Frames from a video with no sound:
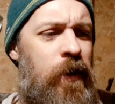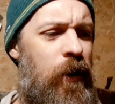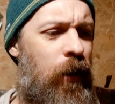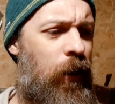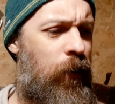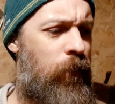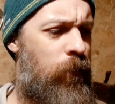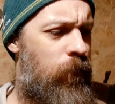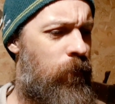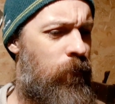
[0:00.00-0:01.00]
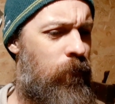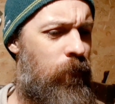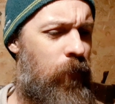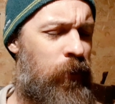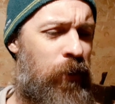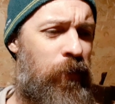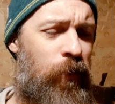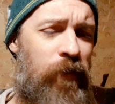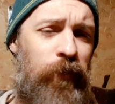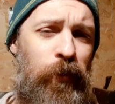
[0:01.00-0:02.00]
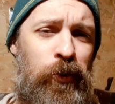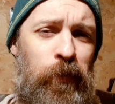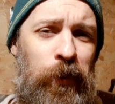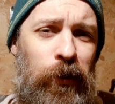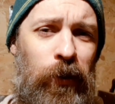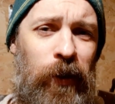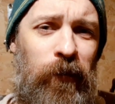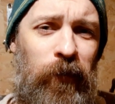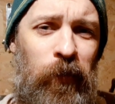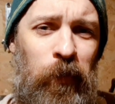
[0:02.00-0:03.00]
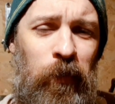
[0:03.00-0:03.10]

I don't know whether I should be looking for